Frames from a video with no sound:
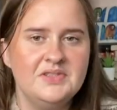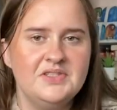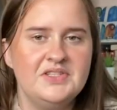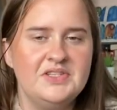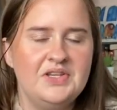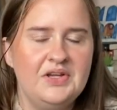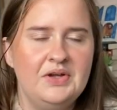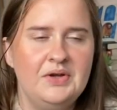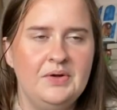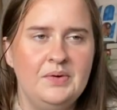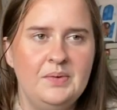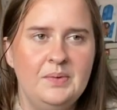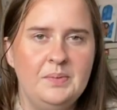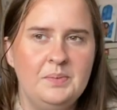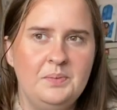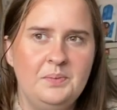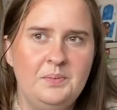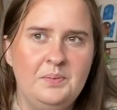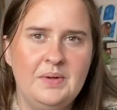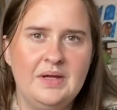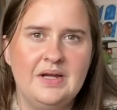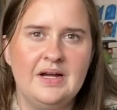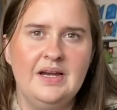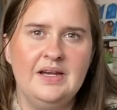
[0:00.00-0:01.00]
So
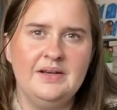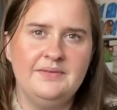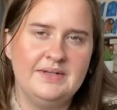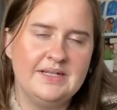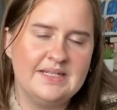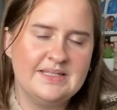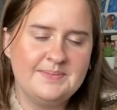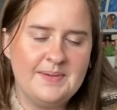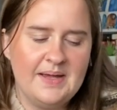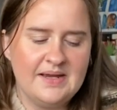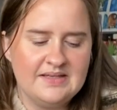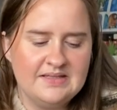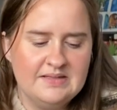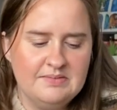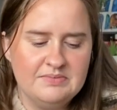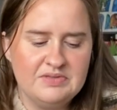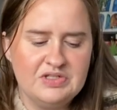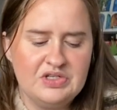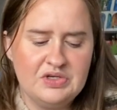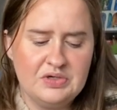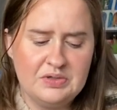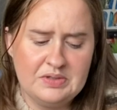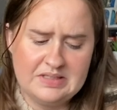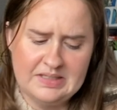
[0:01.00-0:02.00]
we kind of expect him
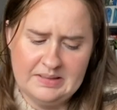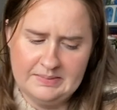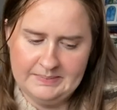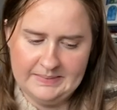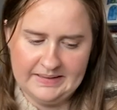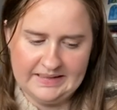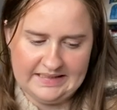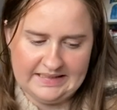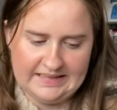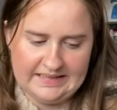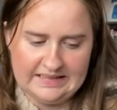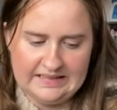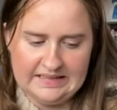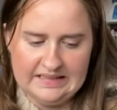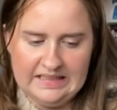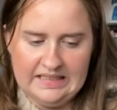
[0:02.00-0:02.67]
to know something.